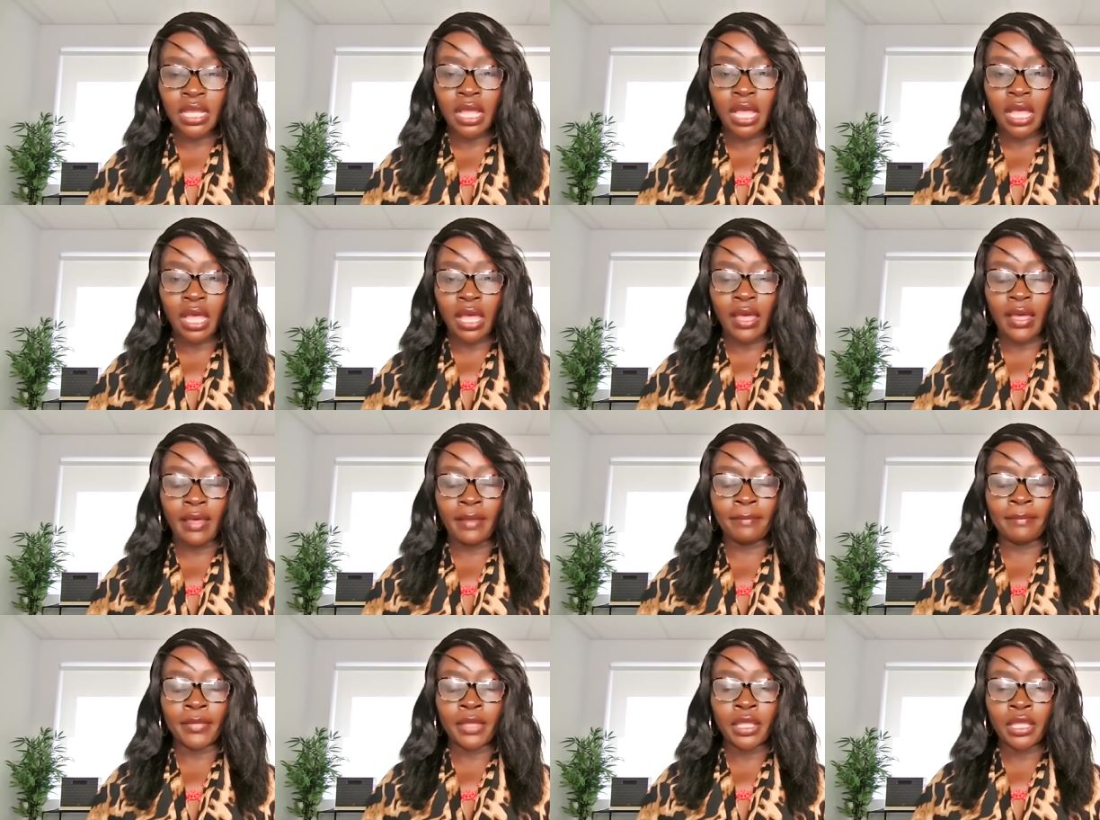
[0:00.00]

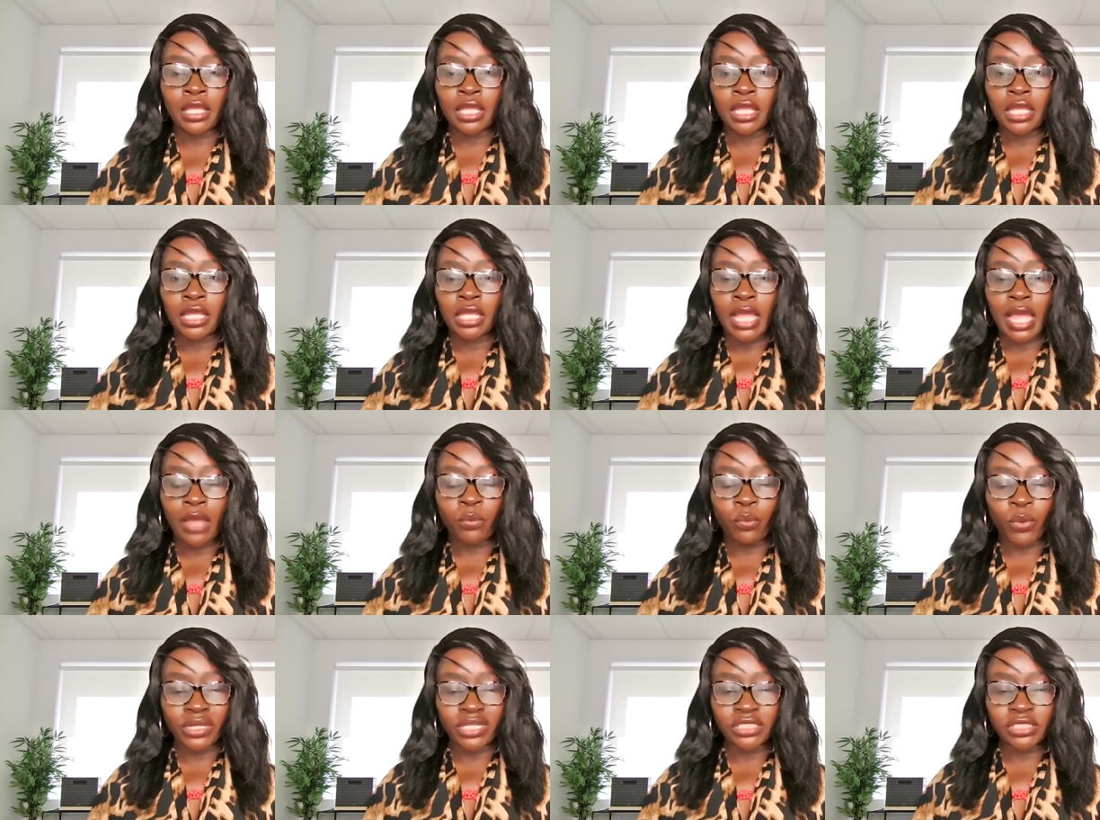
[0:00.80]
I
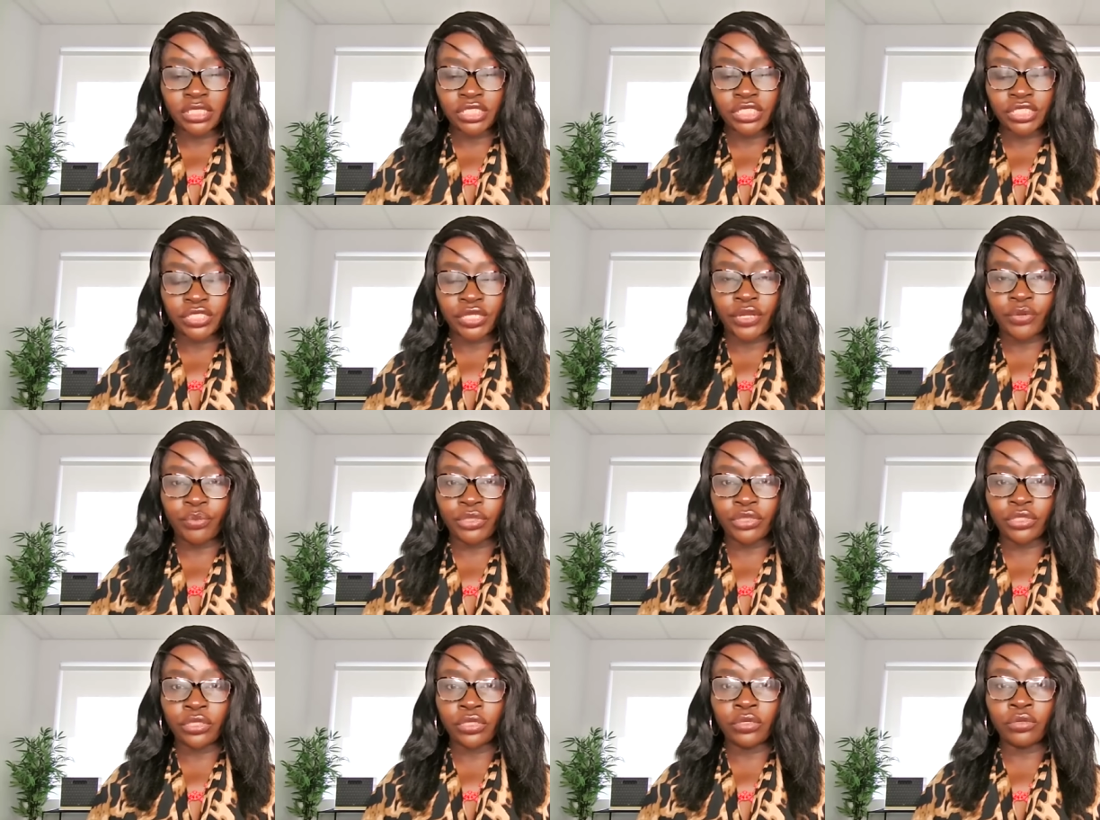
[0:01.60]
wanted to share
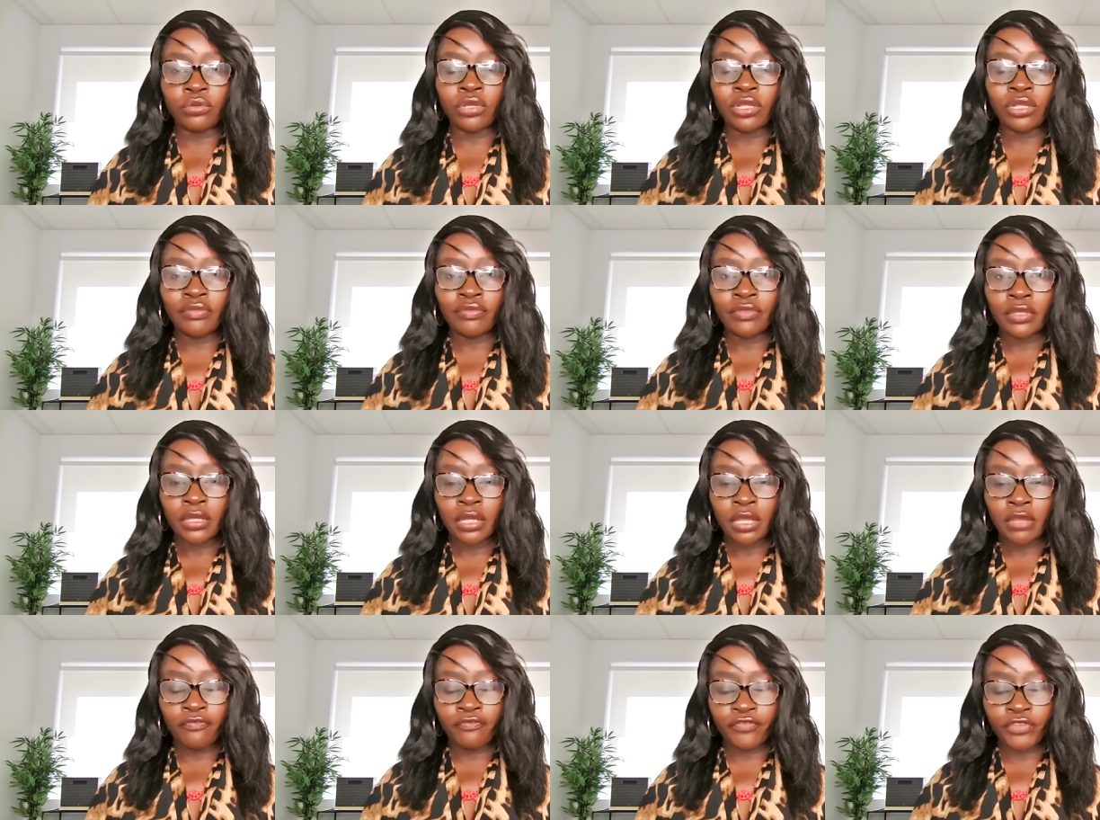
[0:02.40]
with you
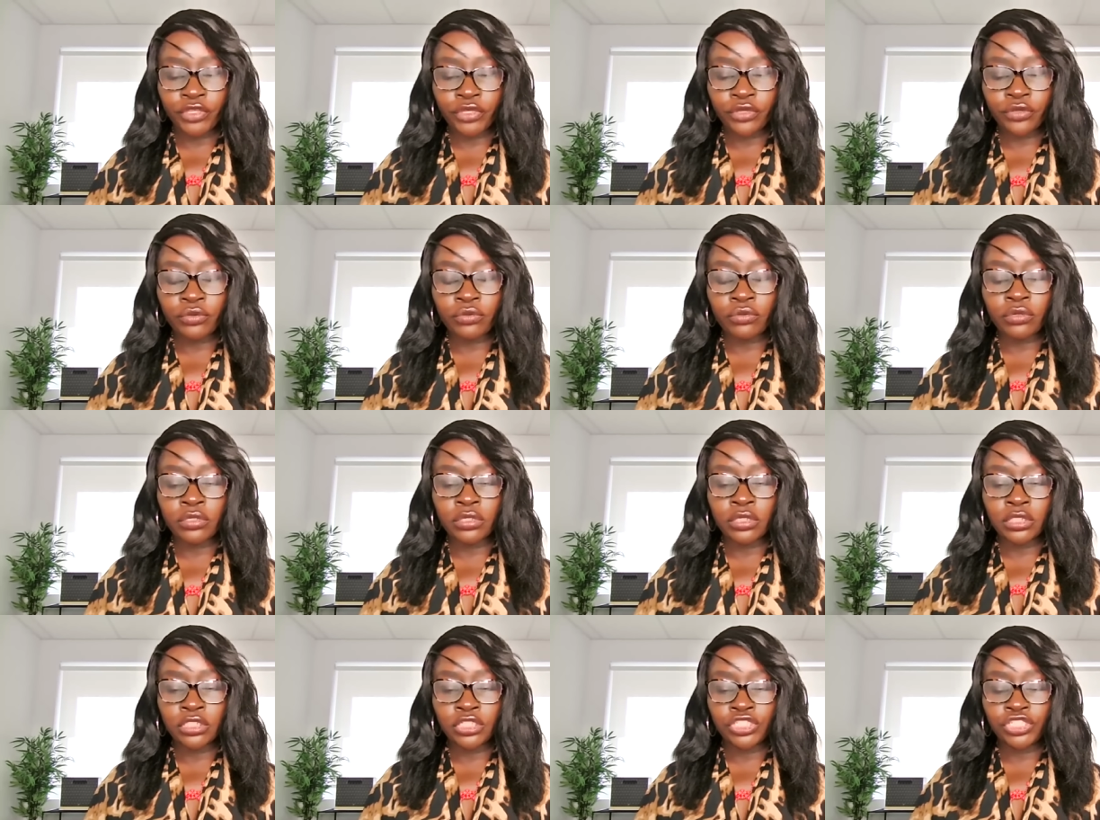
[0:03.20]
a few
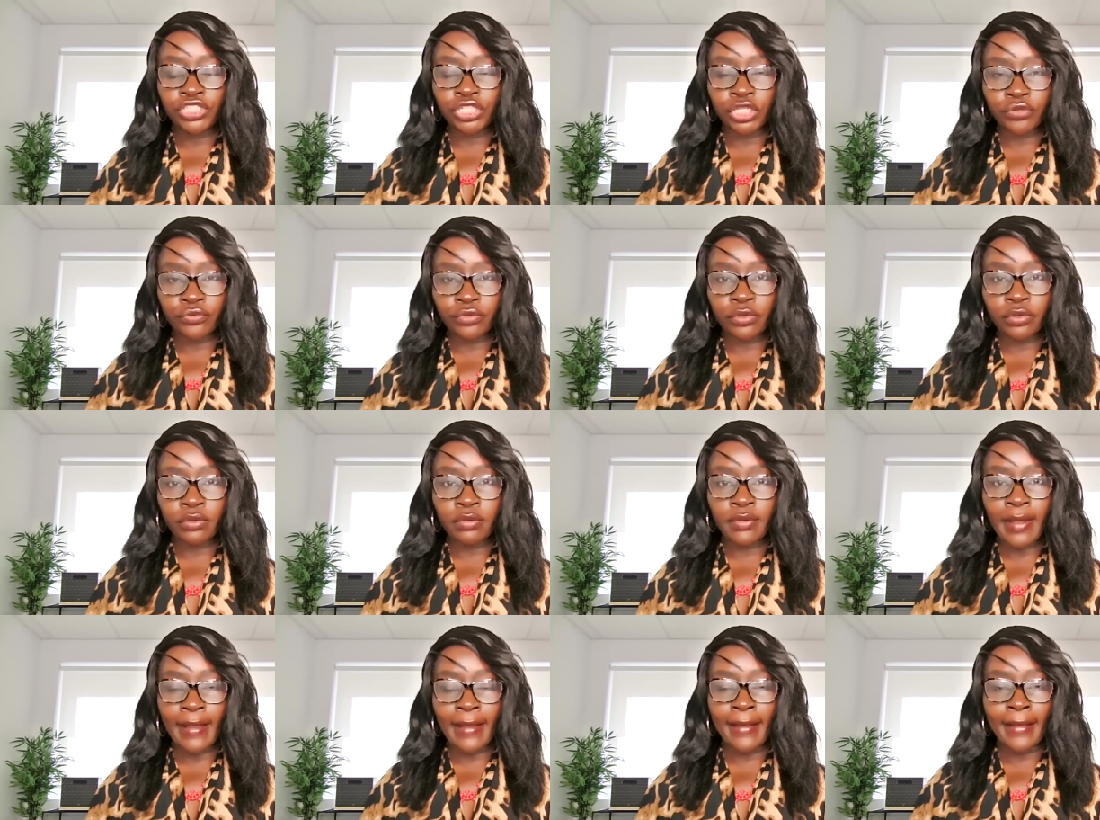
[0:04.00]

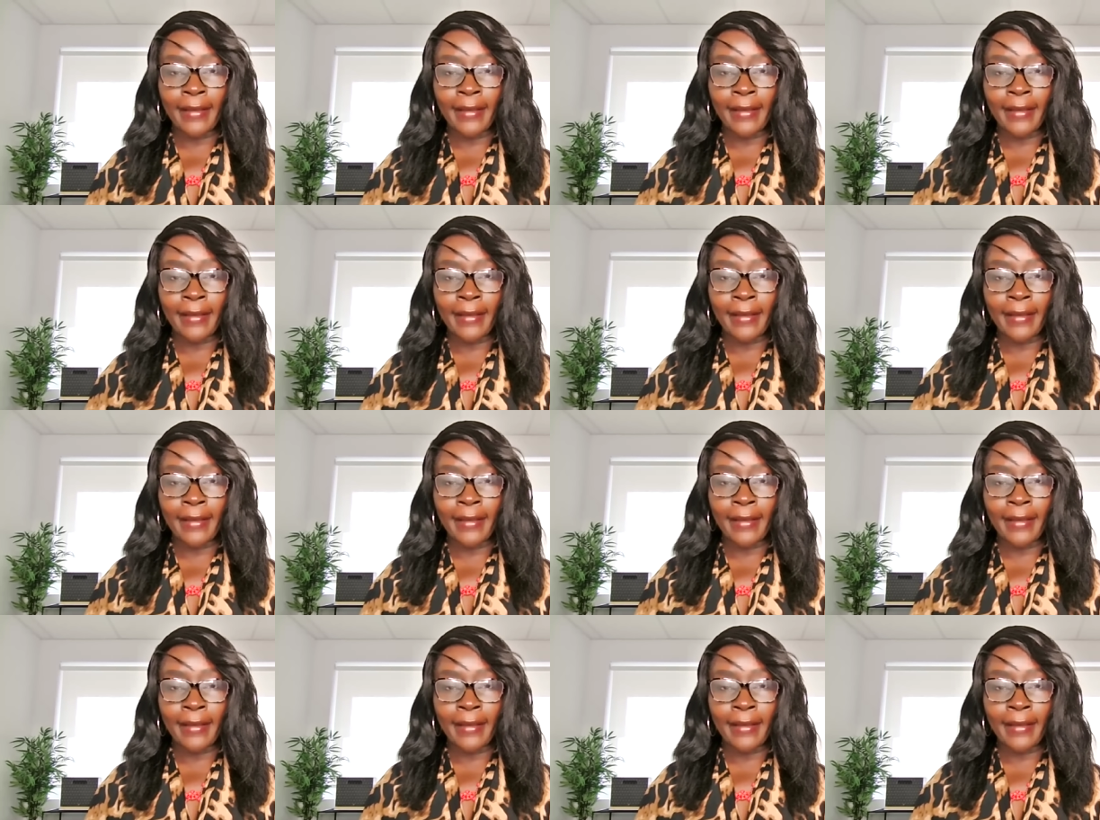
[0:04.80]
general